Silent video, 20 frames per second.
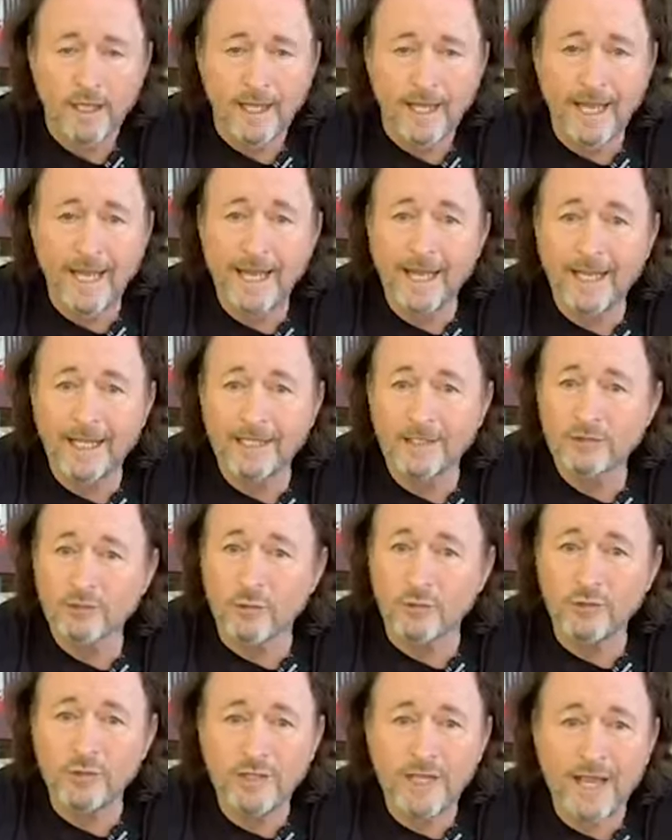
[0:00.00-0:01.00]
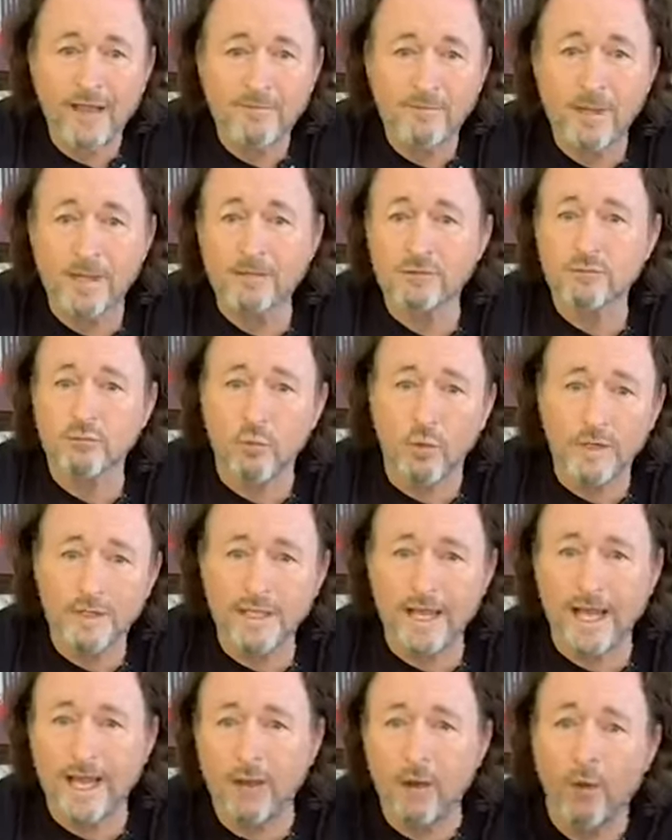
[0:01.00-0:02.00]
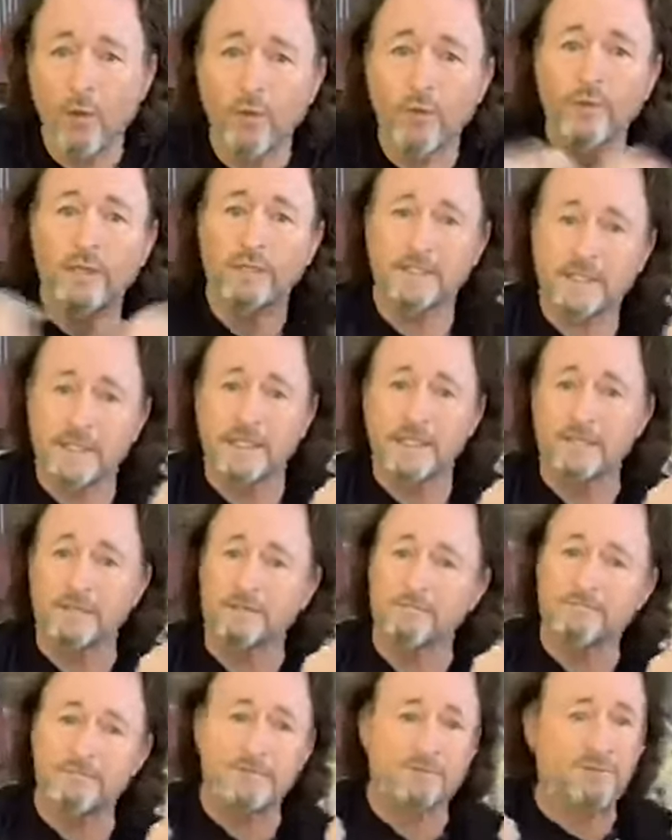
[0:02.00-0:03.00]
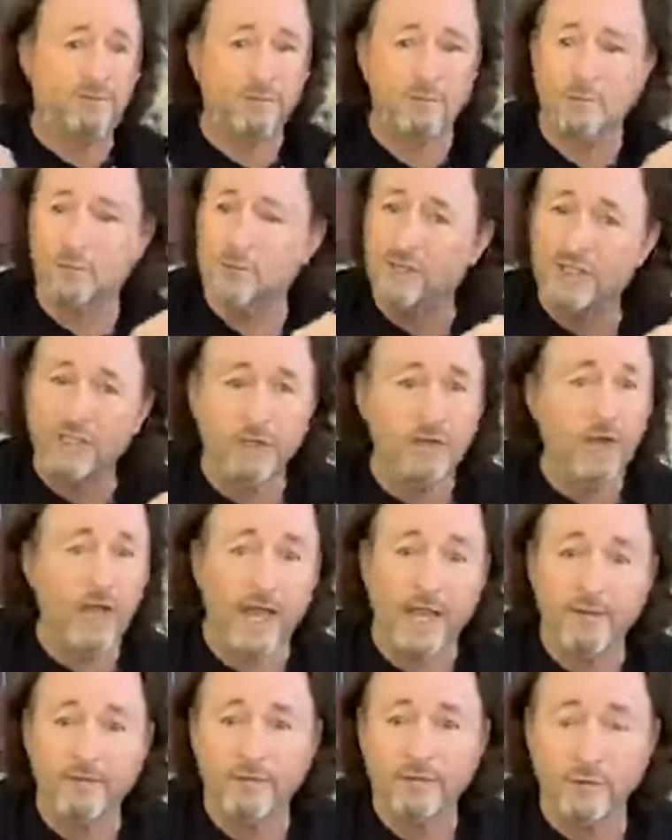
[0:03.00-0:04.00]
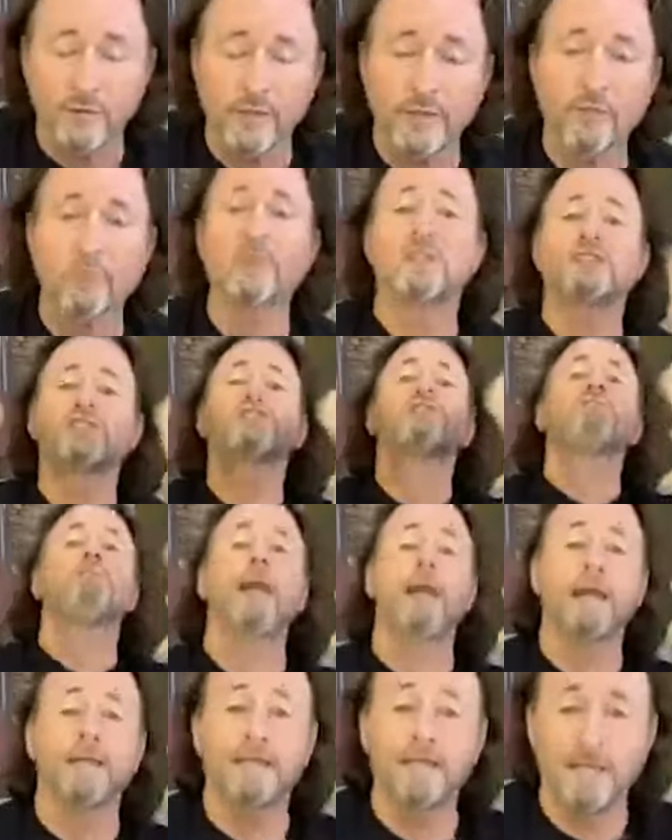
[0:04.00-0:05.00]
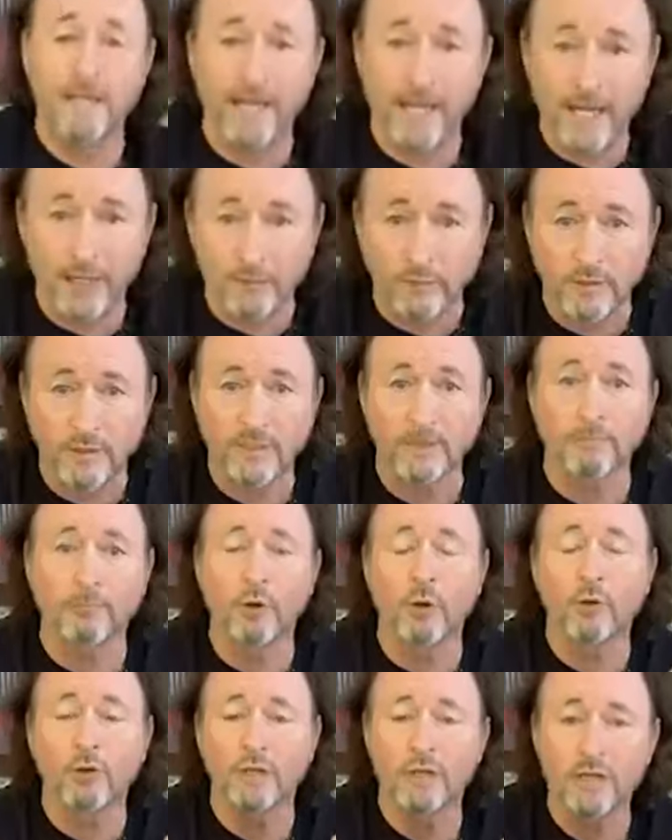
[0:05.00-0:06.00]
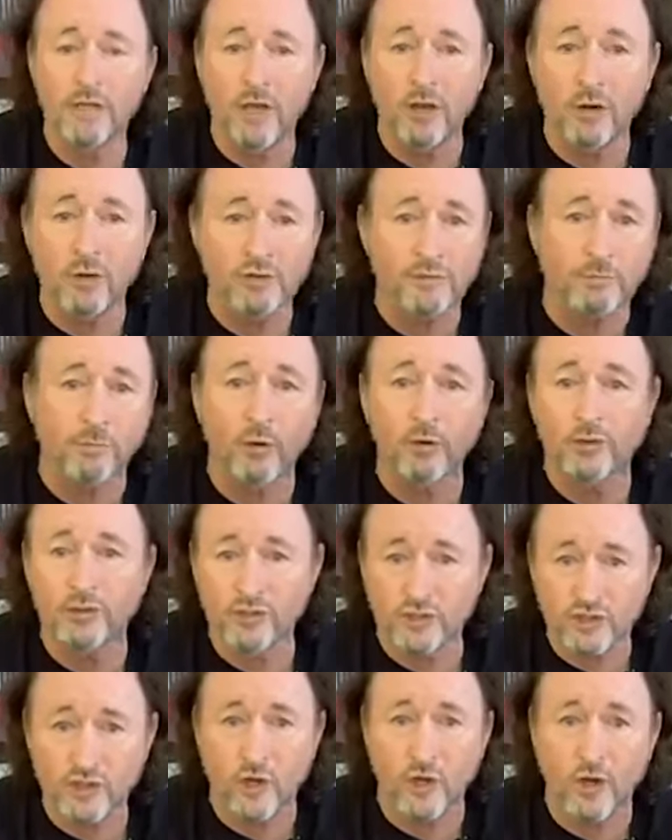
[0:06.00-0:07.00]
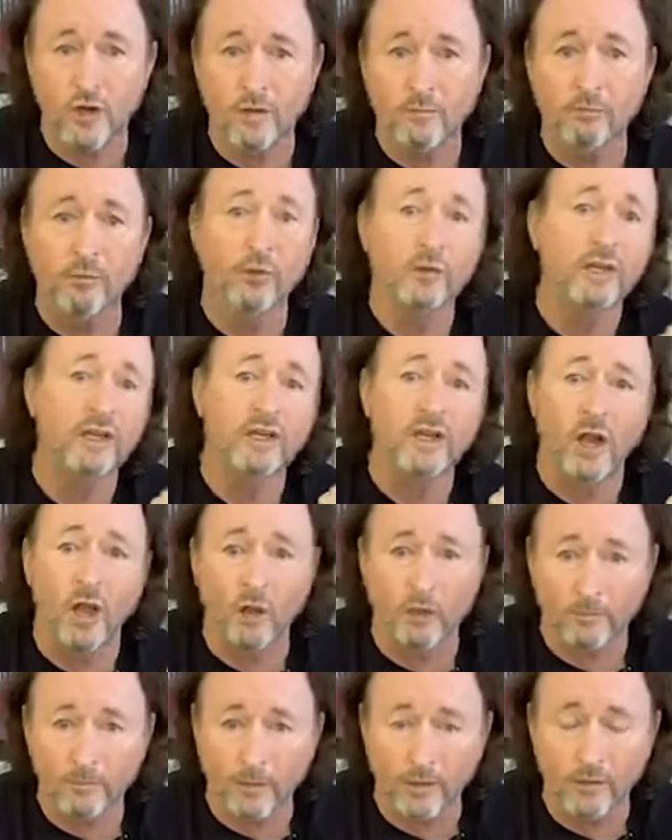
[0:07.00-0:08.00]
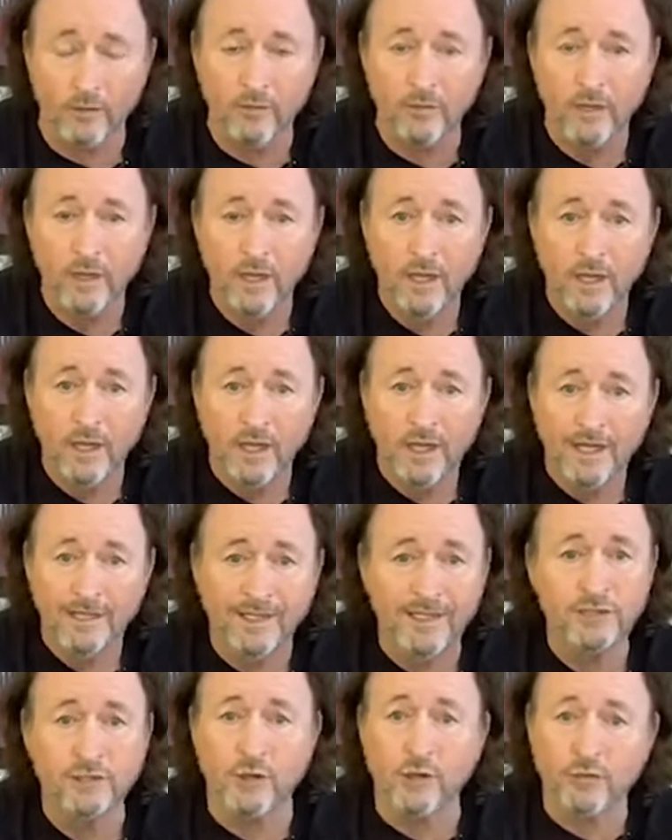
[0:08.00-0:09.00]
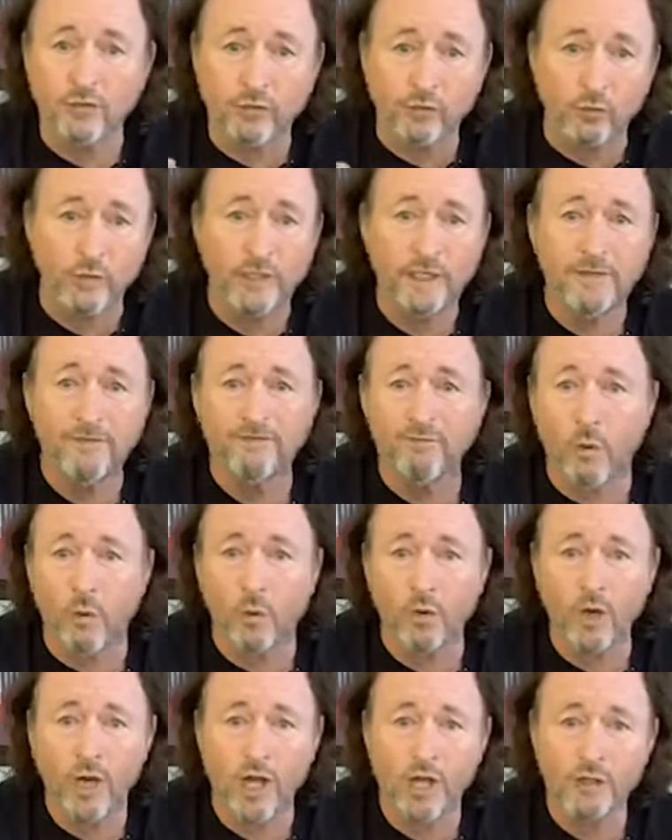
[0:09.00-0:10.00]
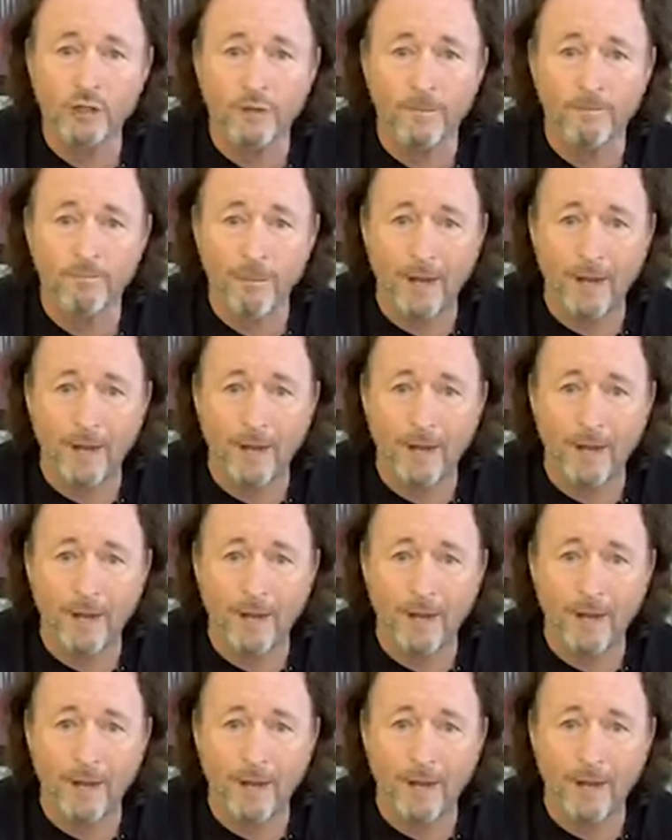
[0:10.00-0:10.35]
And so you'd have about 1 guy holding the tail for dear life so they don't get smacked in the head when you get a broken nose, broken jaw, broken collarbone. These are 300-400